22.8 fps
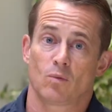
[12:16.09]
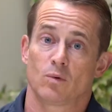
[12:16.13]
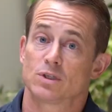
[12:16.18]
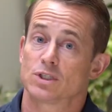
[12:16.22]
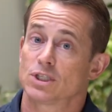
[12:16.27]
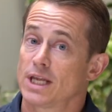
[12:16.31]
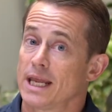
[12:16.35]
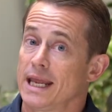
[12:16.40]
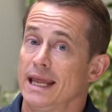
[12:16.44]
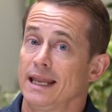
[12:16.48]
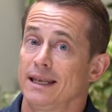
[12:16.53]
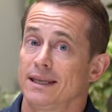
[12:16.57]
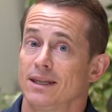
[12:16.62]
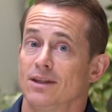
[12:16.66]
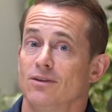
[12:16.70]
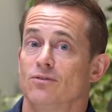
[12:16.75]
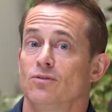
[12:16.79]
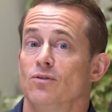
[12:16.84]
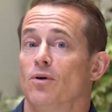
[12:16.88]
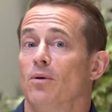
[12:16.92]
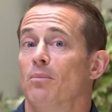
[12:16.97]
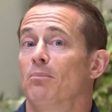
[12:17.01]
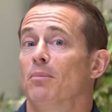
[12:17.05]
which can give
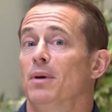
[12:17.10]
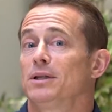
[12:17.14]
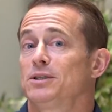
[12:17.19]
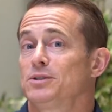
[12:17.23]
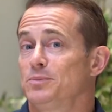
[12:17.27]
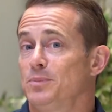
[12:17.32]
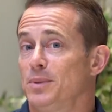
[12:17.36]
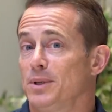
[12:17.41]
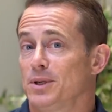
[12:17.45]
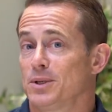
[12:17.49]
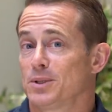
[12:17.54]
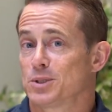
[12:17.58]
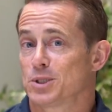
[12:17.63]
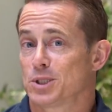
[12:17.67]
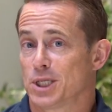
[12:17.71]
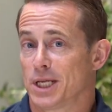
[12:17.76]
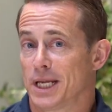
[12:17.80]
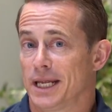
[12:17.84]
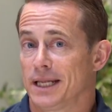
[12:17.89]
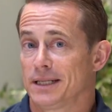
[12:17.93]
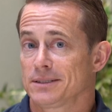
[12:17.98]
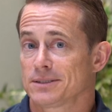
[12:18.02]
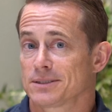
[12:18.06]
you a much better
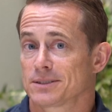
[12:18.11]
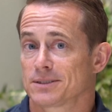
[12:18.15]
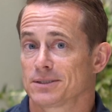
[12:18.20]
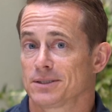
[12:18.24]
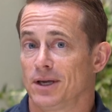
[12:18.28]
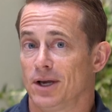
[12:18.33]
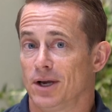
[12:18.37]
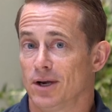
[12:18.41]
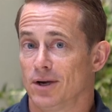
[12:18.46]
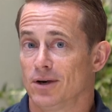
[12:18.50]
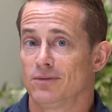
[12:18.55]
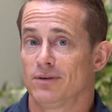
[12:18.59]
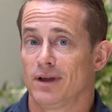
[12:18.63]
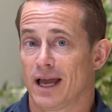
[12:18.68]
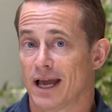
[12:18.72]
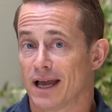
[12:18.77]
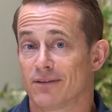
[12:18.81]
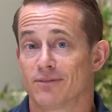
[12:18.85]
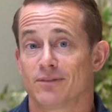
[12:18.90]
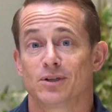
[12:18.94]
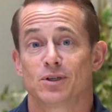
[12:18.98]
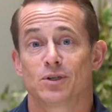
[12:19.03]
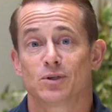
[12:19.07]
chance of
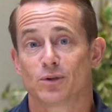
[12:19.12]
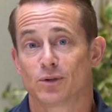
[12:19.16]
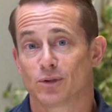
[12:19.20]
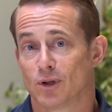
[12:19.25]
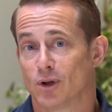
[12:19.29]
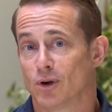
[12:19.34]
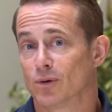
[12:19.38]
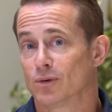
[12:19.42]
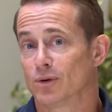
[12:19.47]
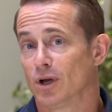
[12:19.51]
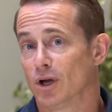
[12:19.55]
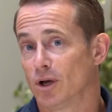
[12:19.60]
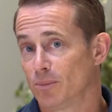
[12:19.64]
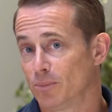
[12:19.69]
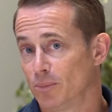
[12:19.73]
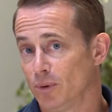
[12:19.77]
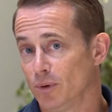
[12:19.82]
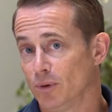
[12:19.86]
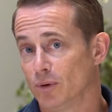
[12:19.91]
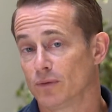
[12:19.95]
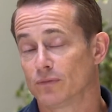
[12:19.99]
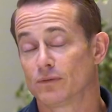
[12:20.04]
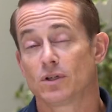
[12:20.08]
having your loan
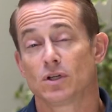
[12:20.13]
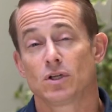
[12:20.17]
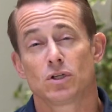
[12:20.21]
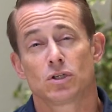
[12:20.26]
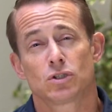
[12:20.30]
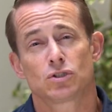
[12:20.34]
approved.